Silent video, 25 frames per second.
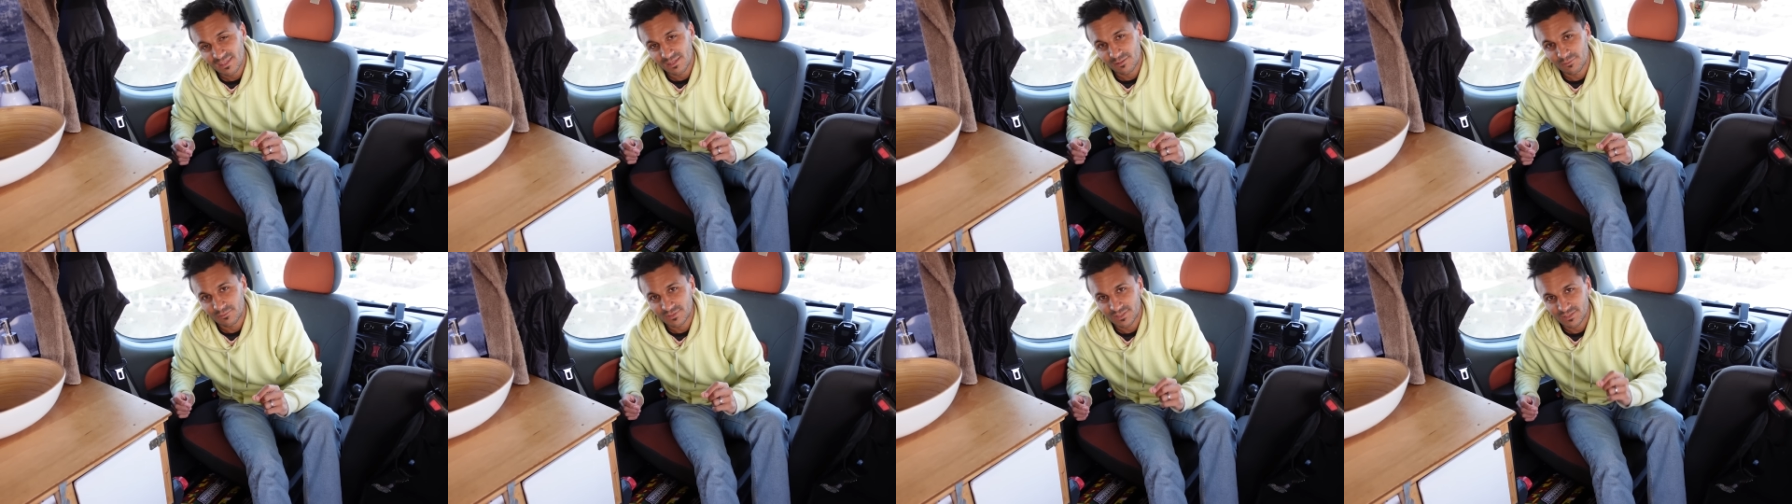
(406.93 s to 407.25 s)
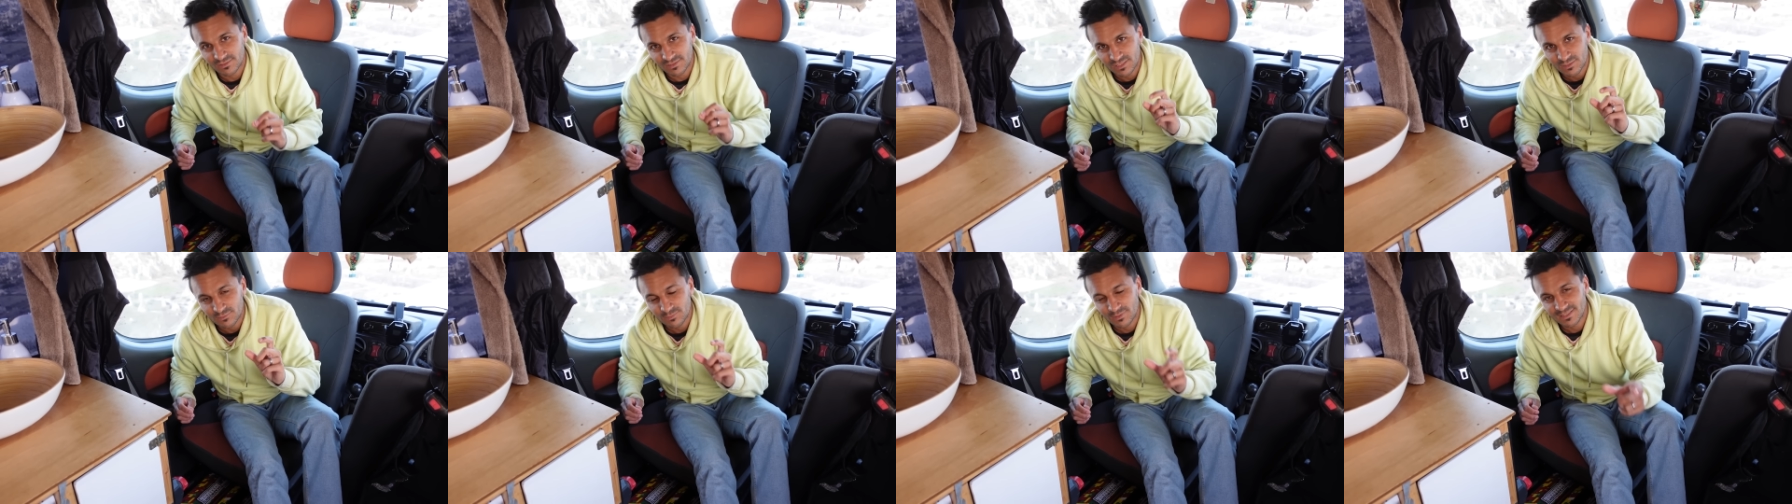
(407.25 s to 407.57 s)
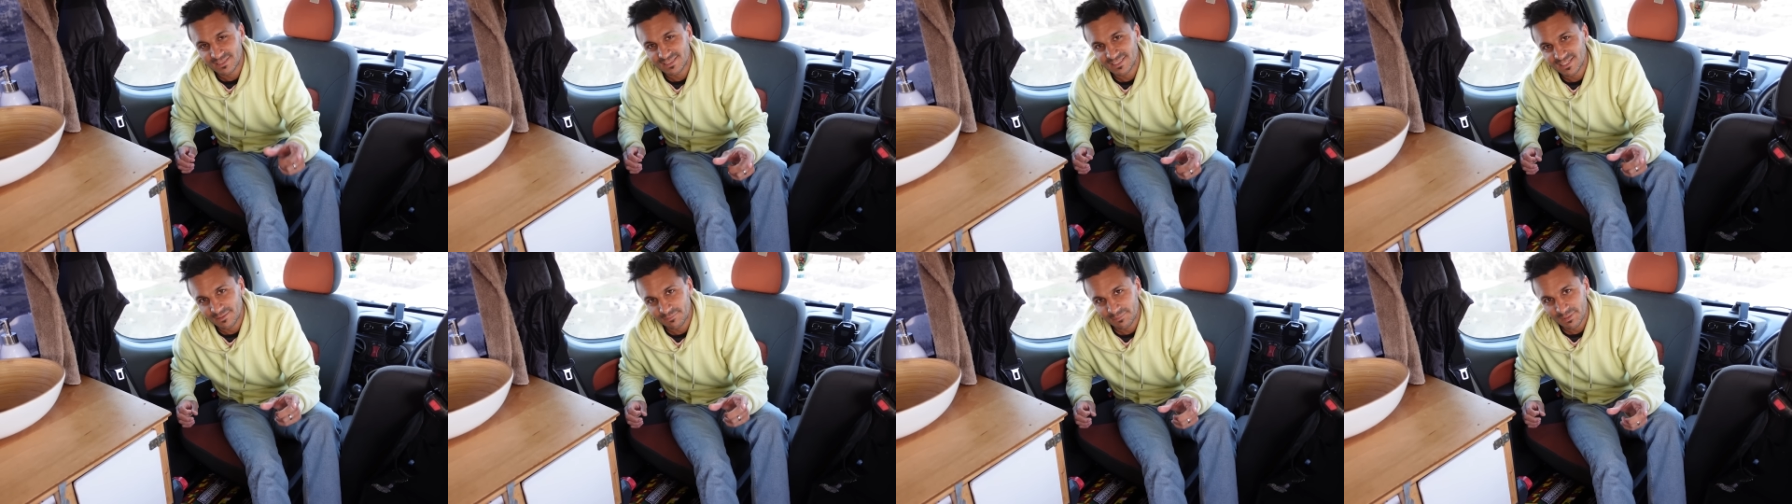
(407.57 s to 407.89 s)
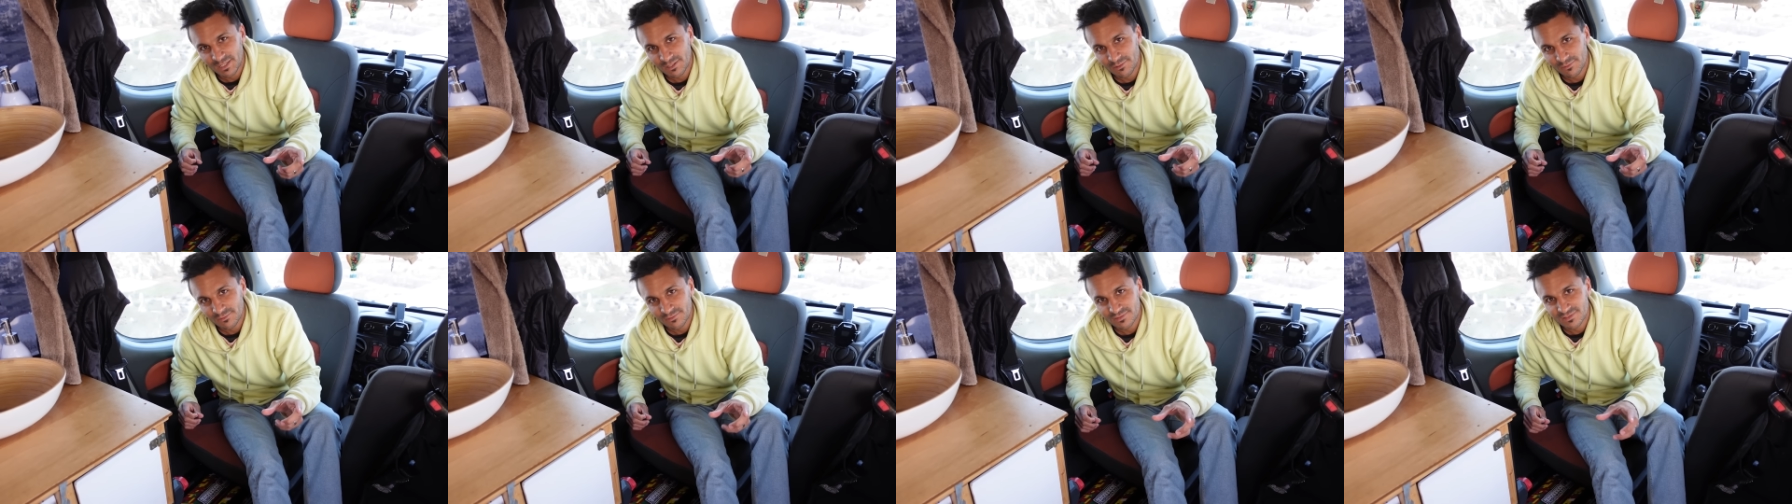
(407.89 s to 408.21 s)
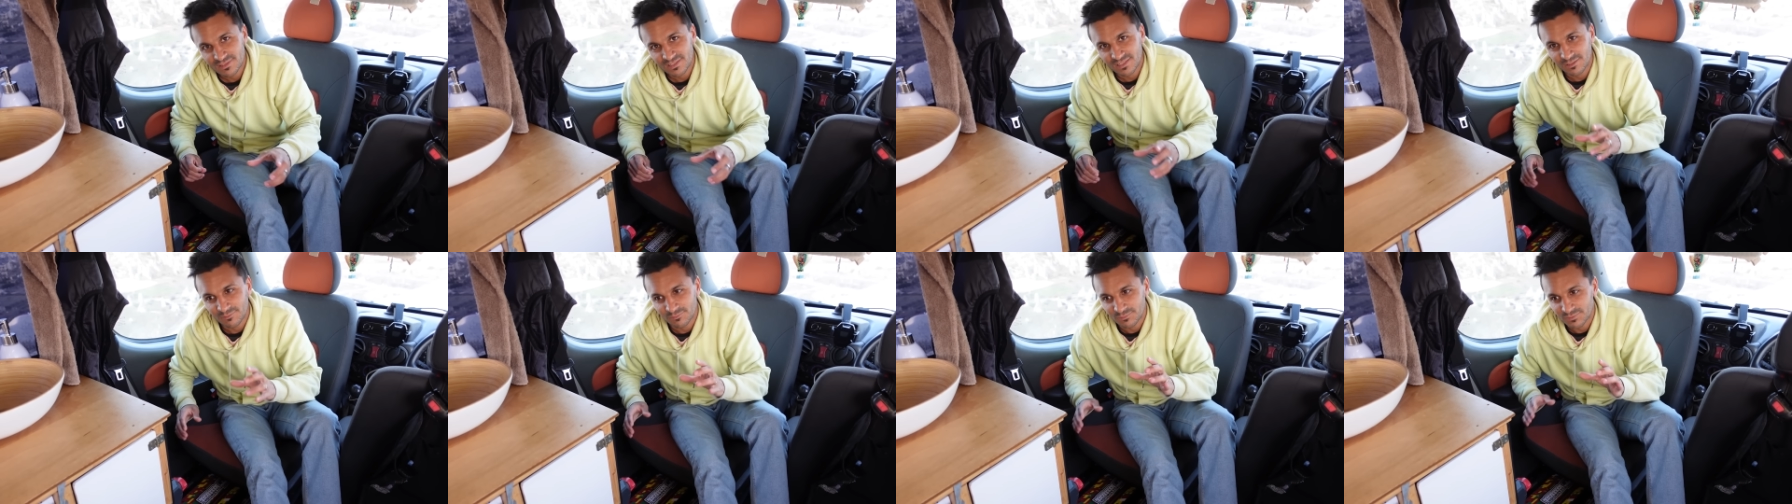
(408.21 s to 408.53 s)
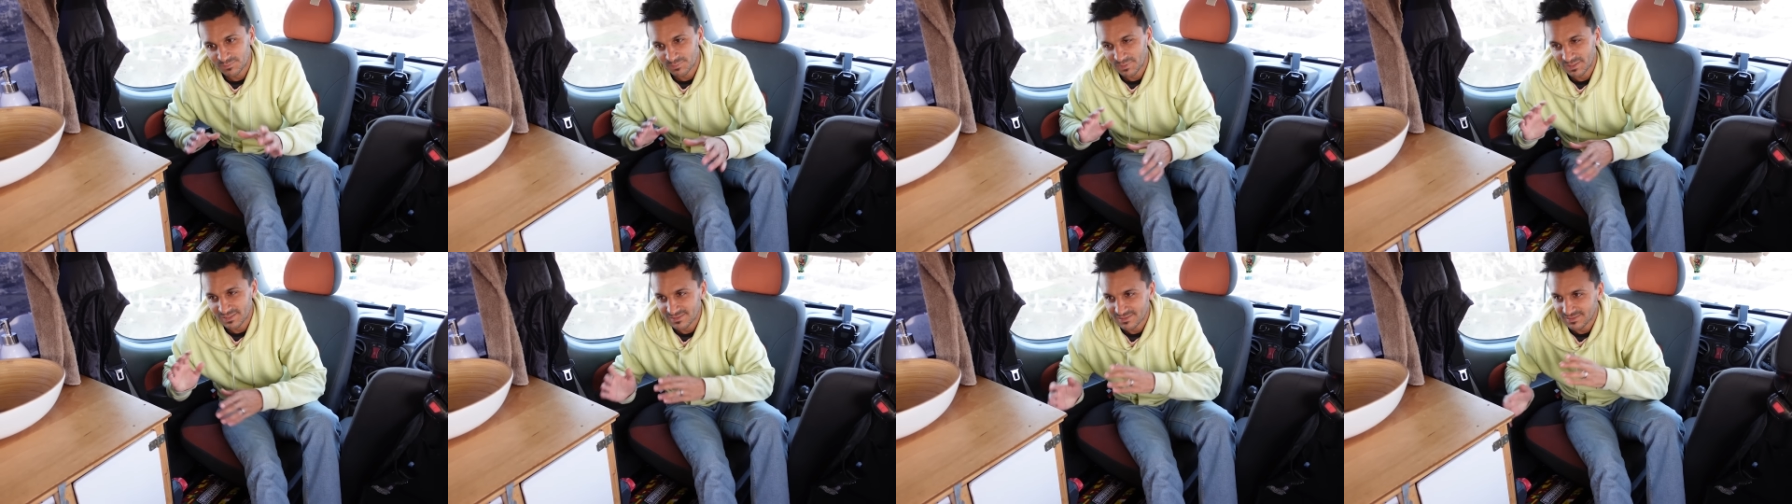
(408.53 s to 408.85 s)
It was only twenty amp hours. It
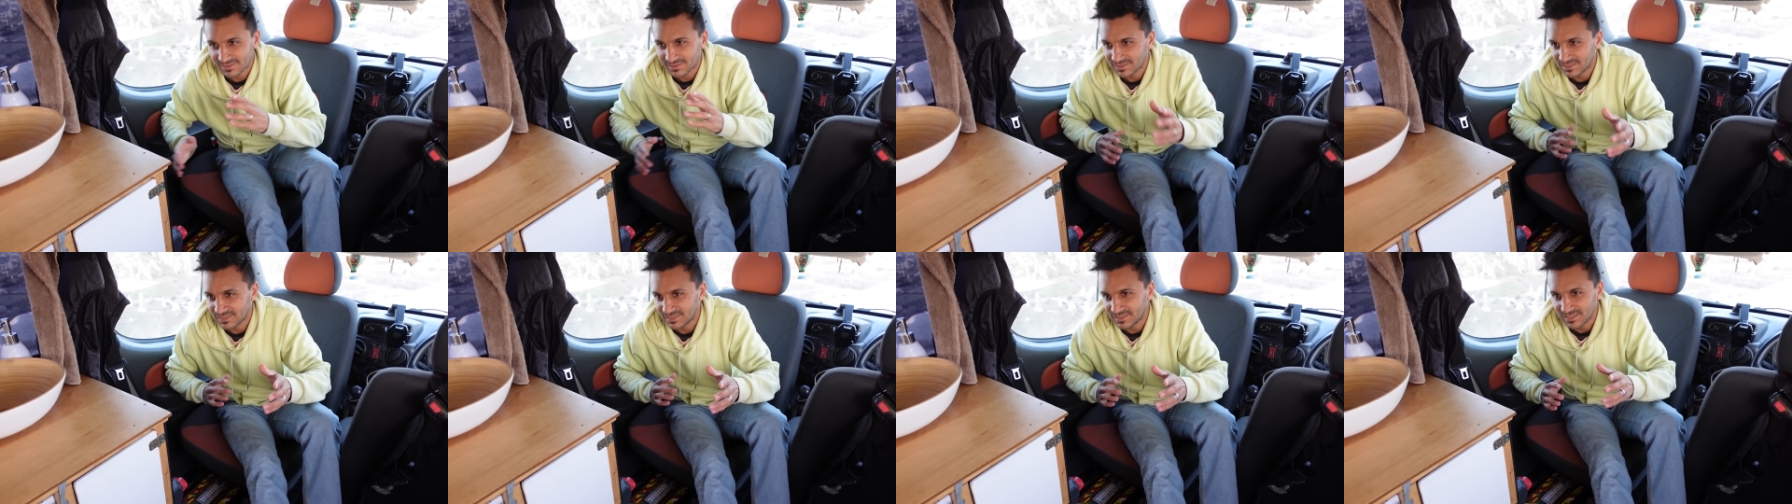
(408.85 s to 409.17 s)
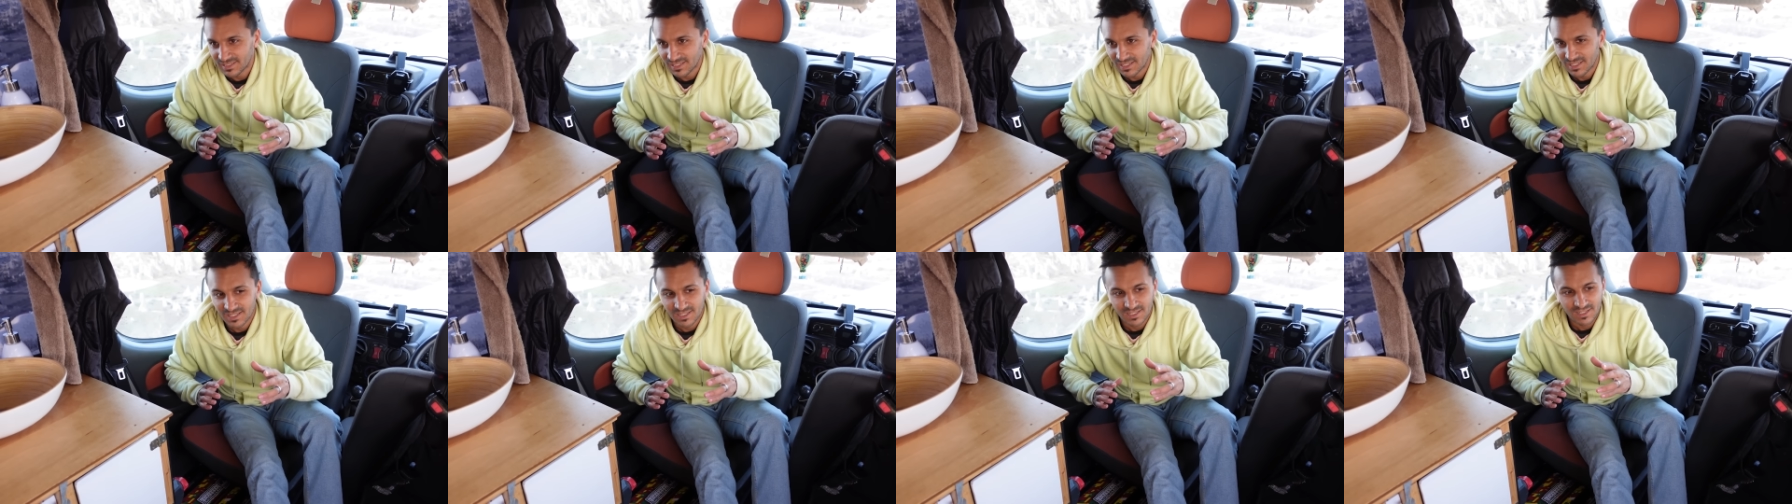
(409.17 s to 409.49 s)
was basically